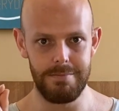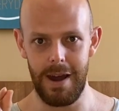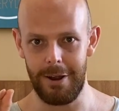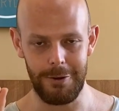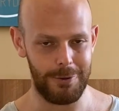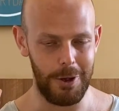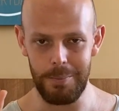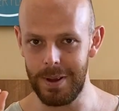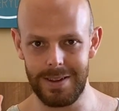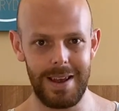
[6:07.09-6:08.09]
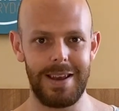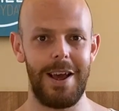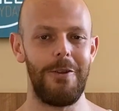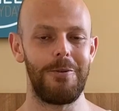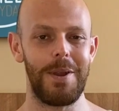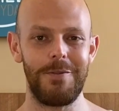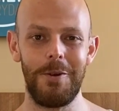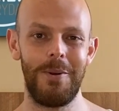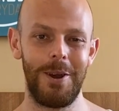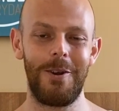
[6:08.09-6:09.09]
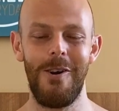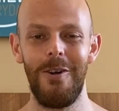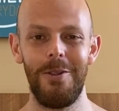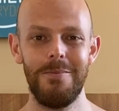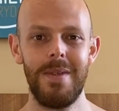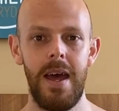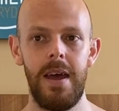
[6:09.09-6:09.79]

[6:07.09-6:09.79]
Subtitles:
microscopic details, whatever you want to call them.